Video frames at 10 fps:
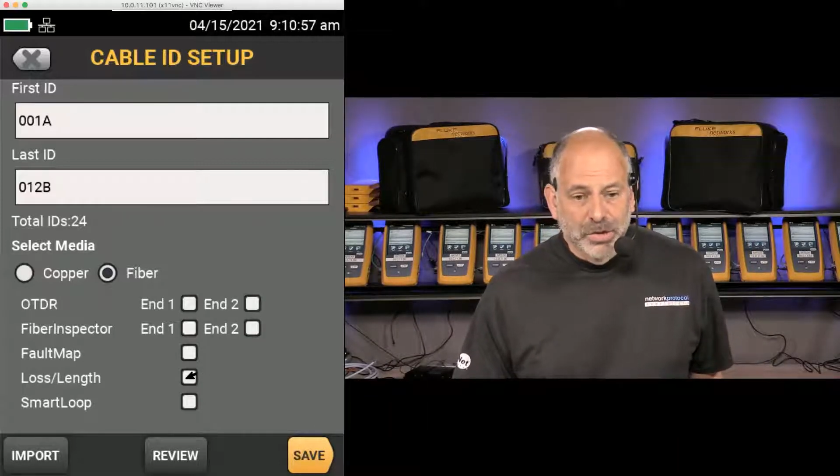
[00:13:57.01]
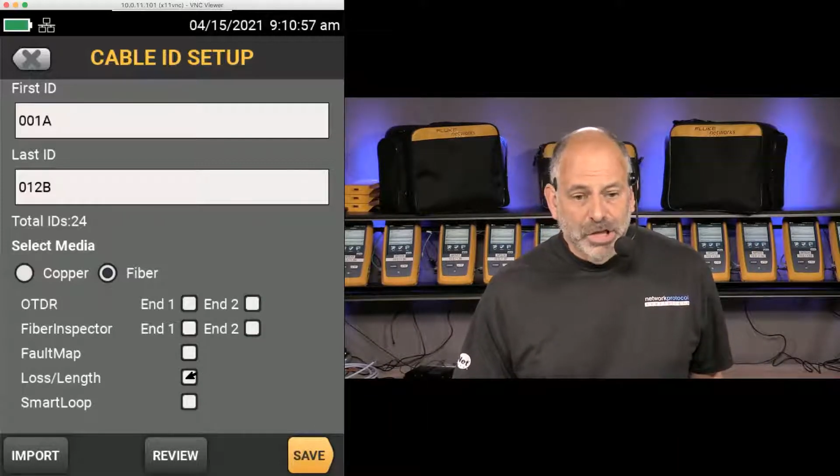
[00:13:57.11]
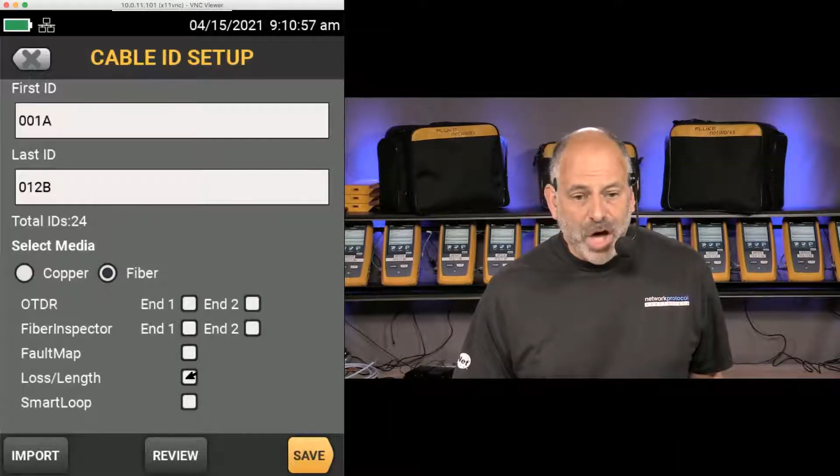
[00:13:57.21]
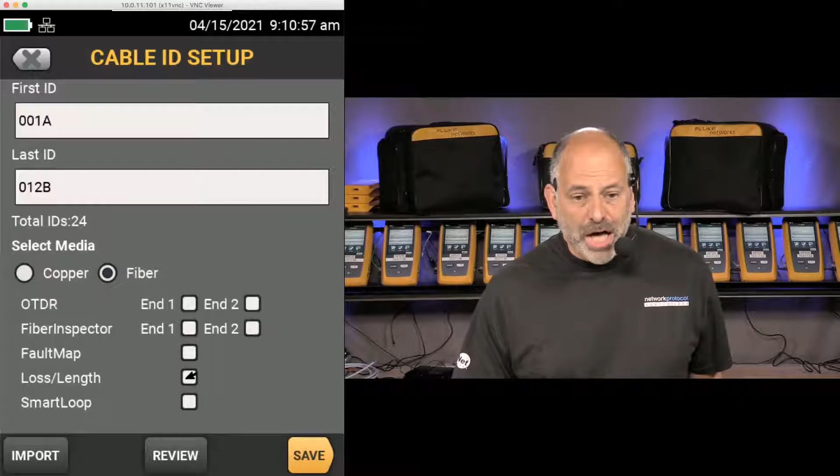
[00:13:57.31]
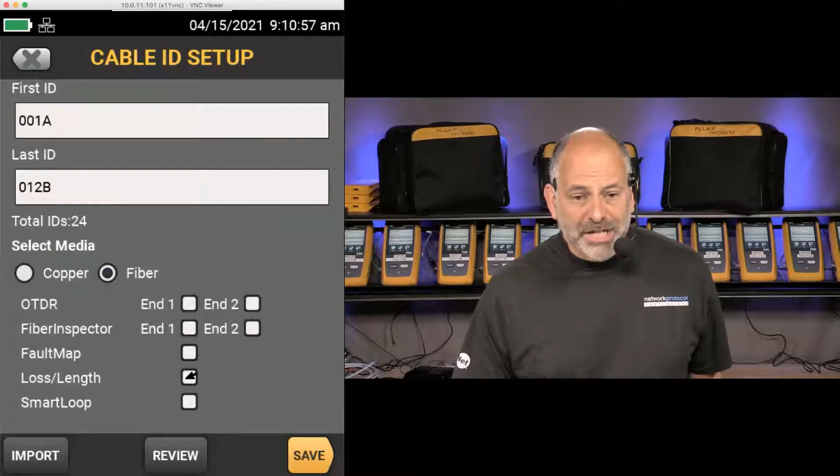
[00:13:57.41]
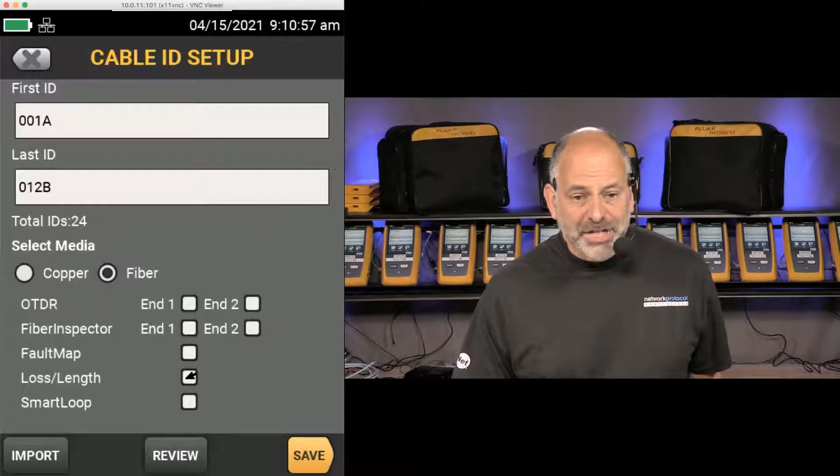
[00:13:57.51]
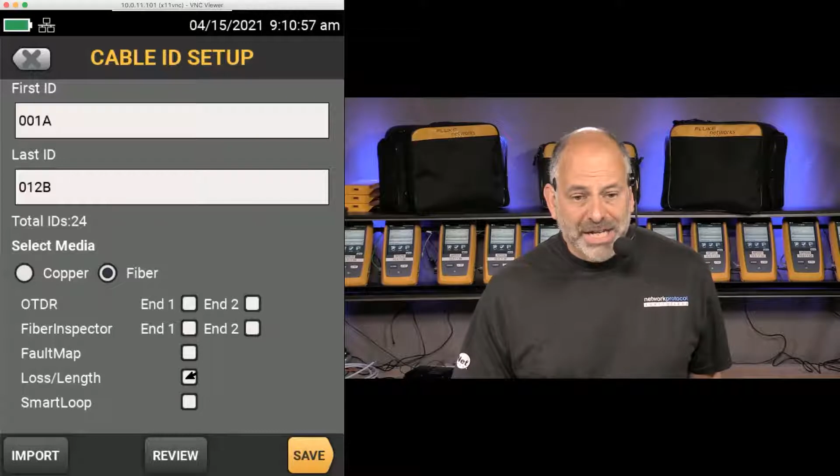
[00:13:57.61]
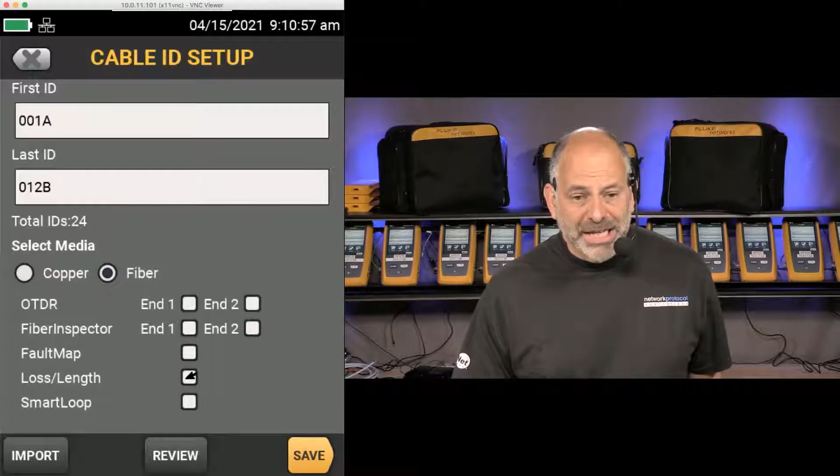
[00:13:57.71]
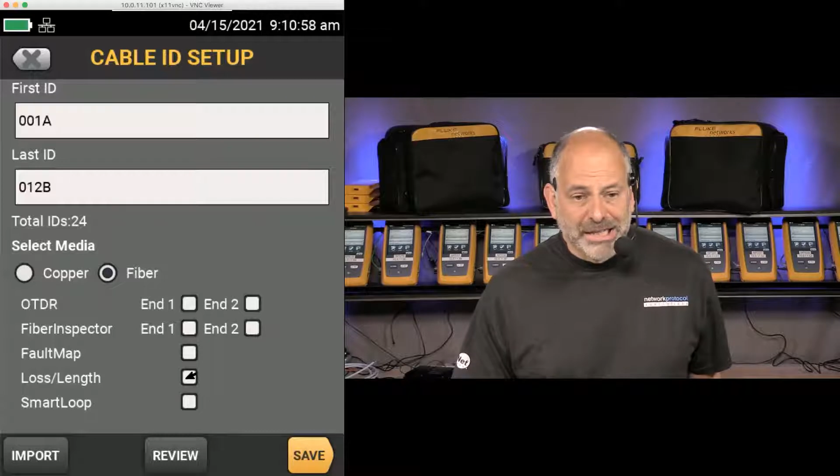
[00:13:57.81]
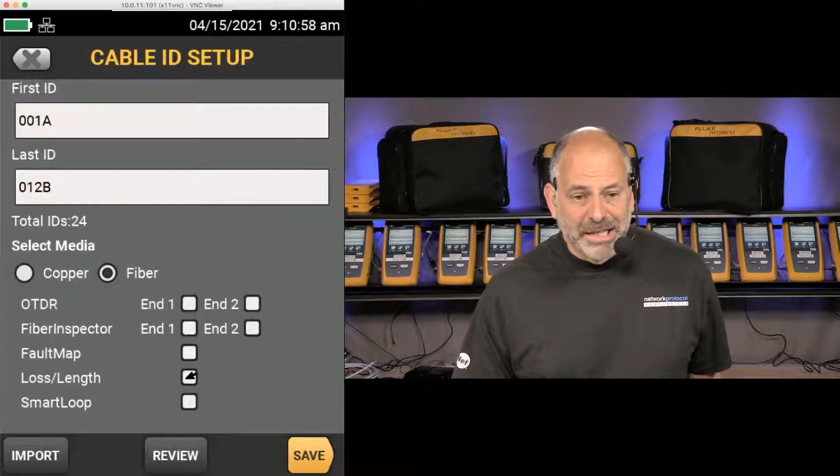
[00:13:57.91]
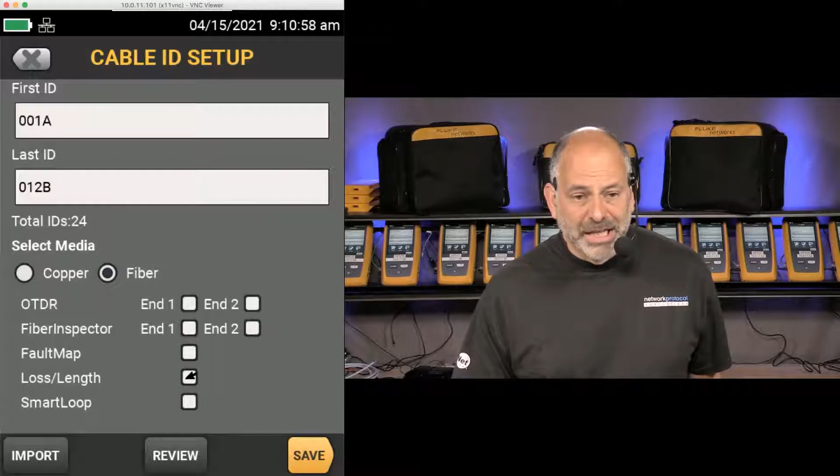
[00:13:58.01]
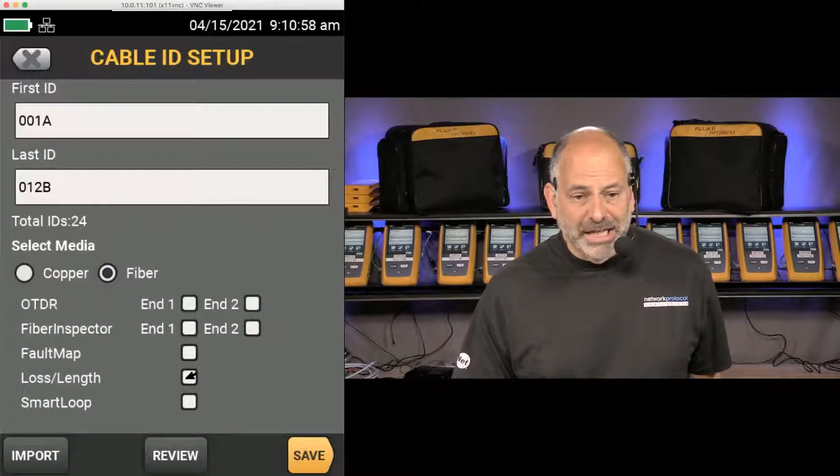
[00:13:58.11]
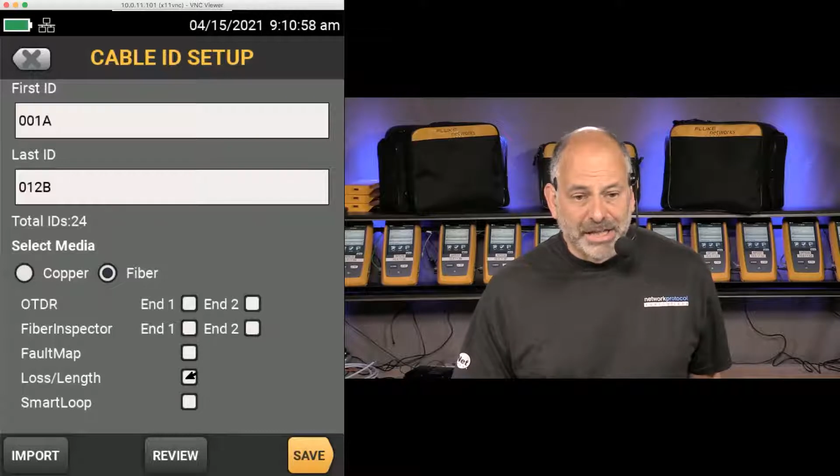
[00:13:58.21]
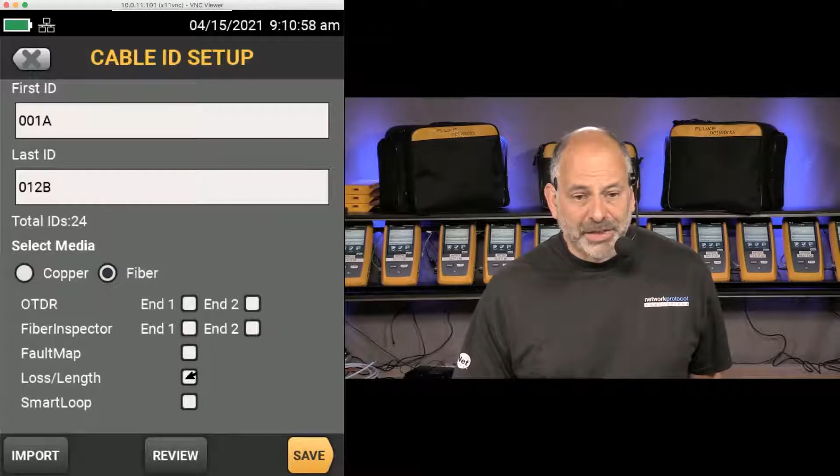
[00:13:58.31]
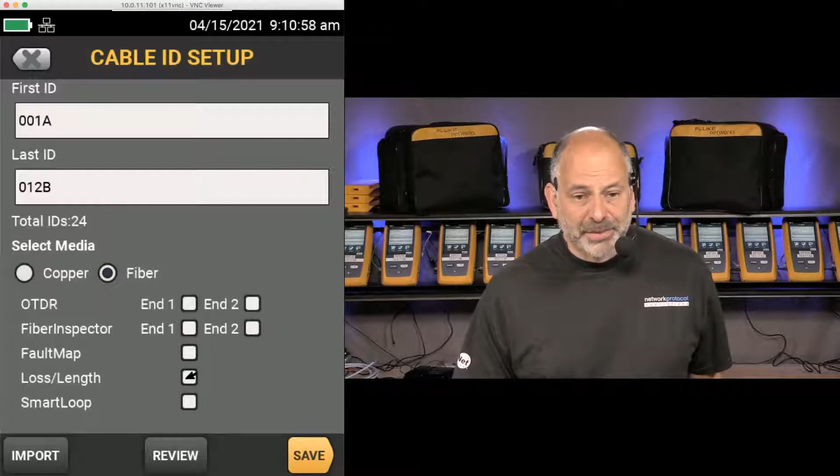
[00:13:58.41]
loss and
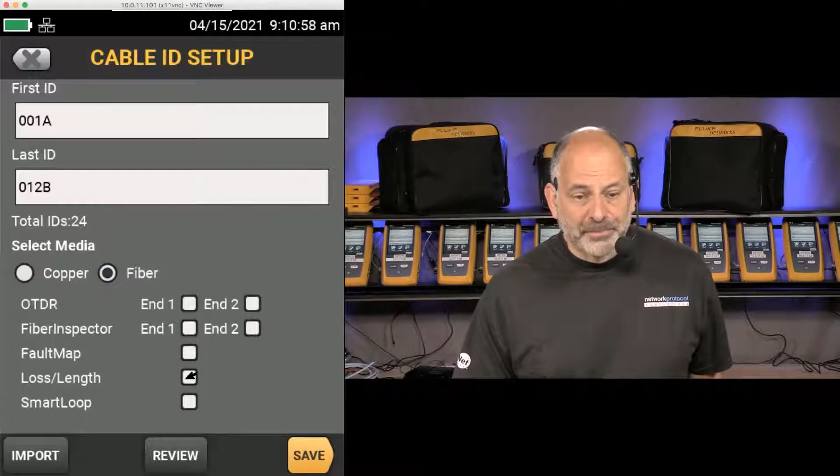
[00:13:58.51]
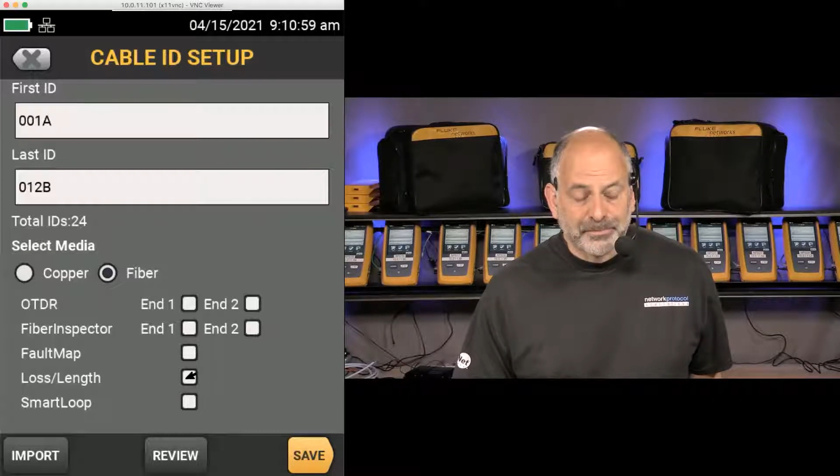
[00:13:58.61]
length.